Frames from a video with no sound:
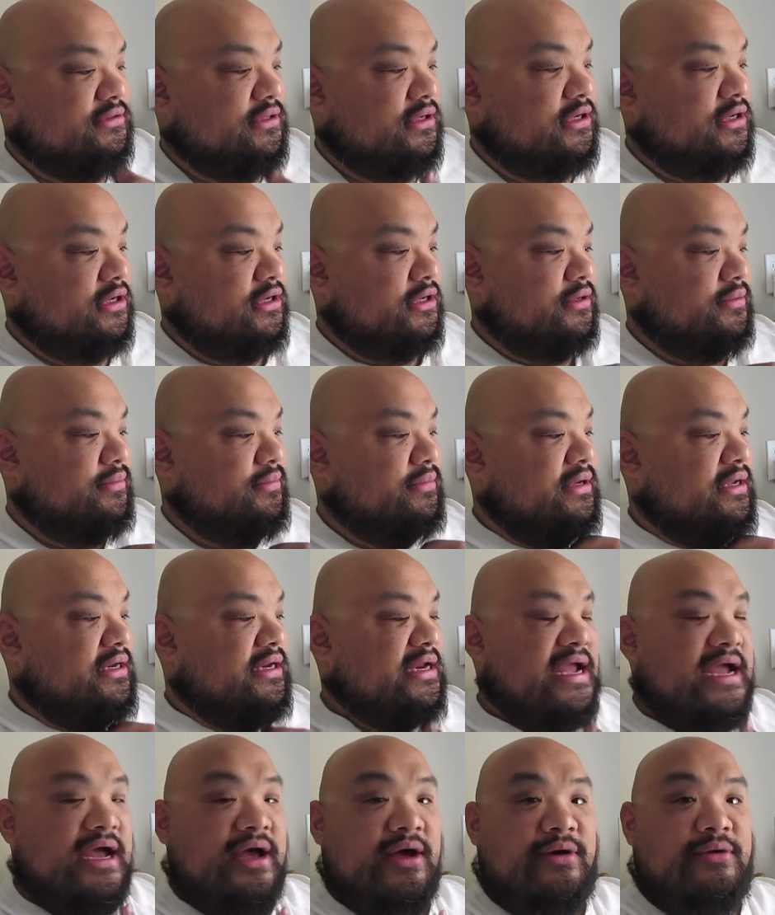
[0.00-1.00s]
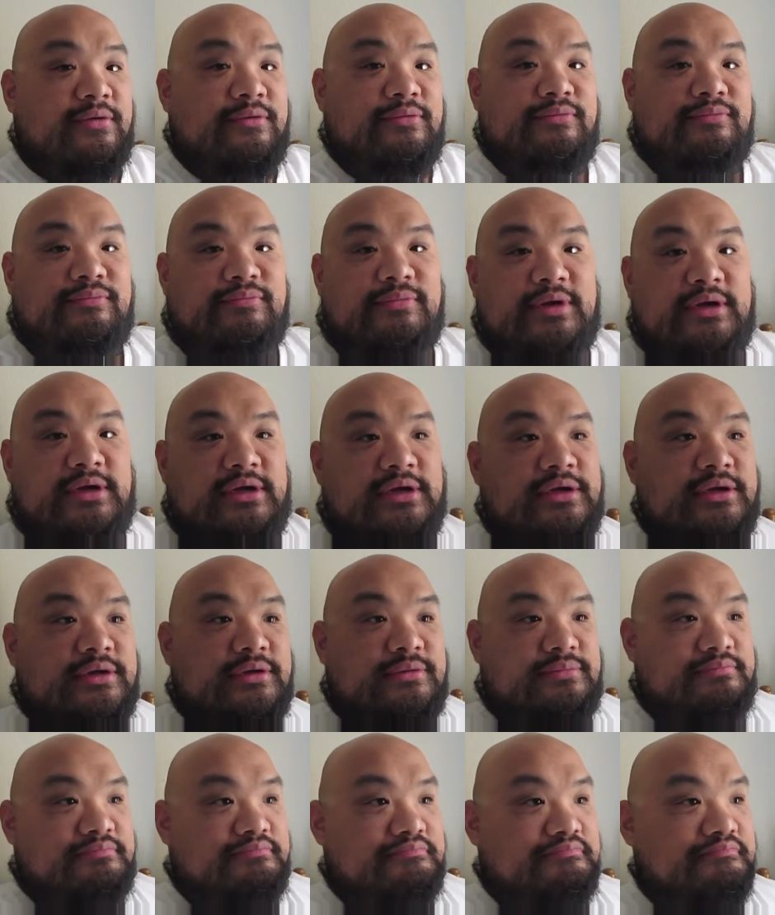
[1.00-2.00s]
Um, and now
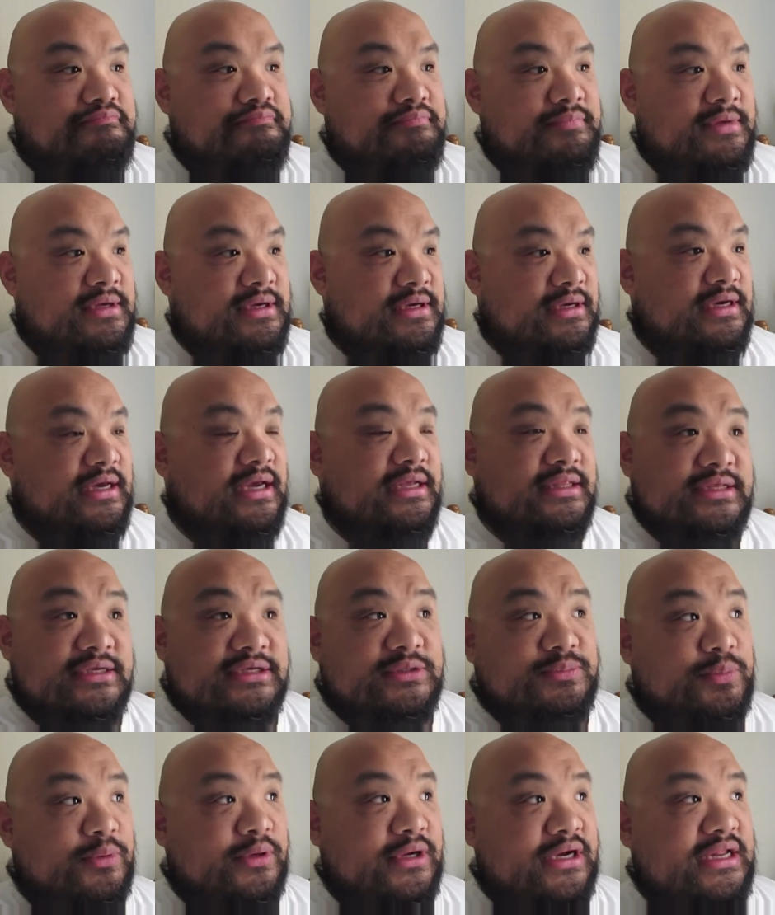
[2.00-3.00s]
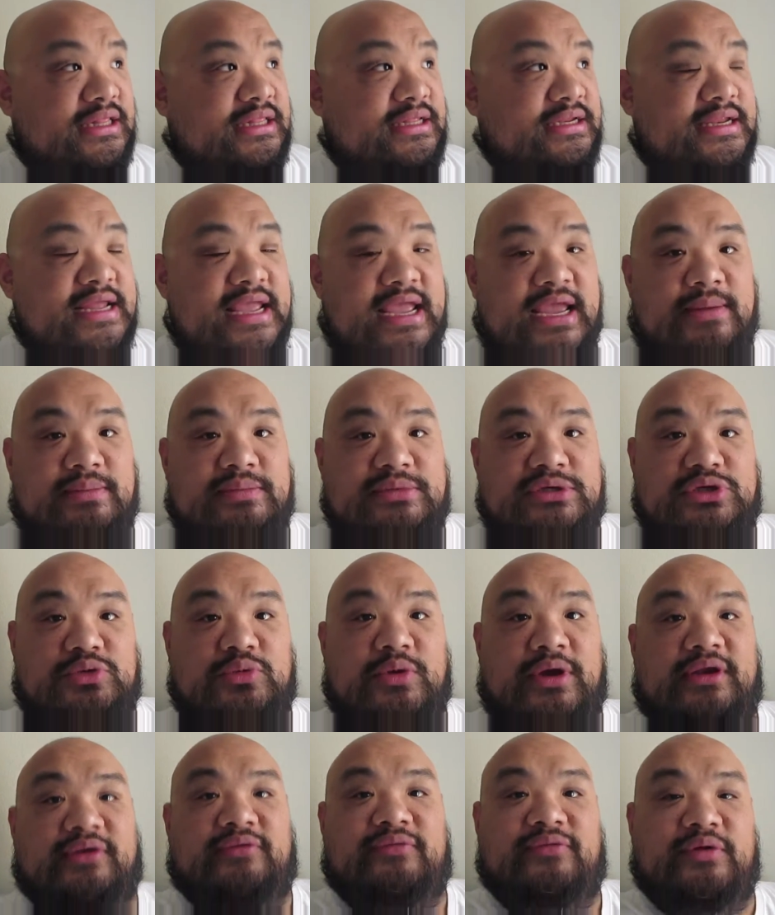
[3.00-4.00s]
um, at this point of the day, I'm just
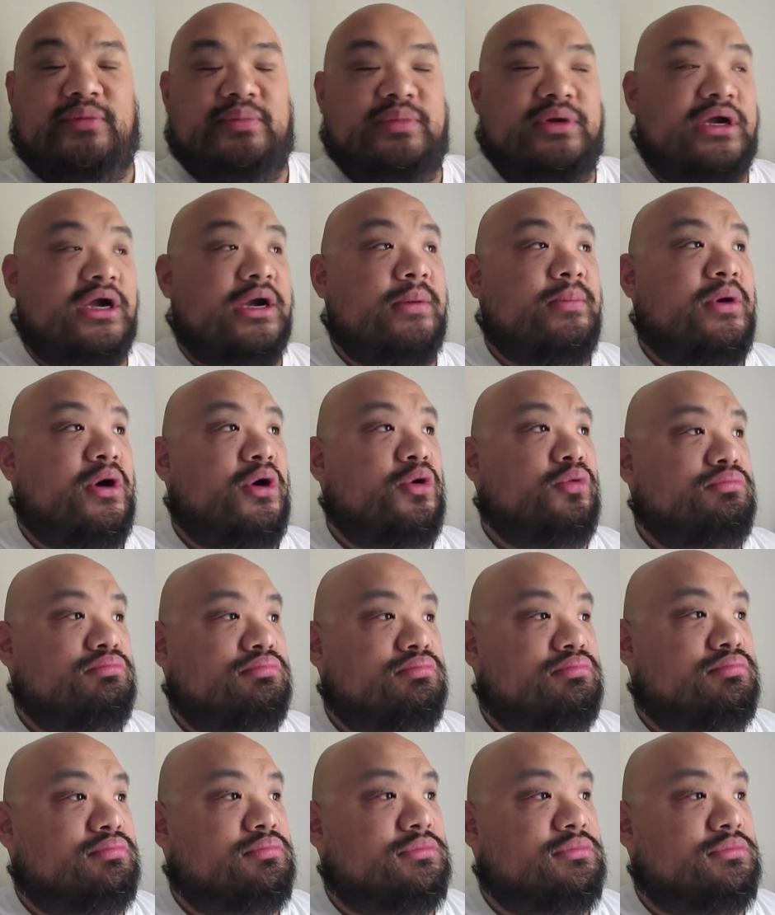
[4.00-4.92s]
waiting for him to come home.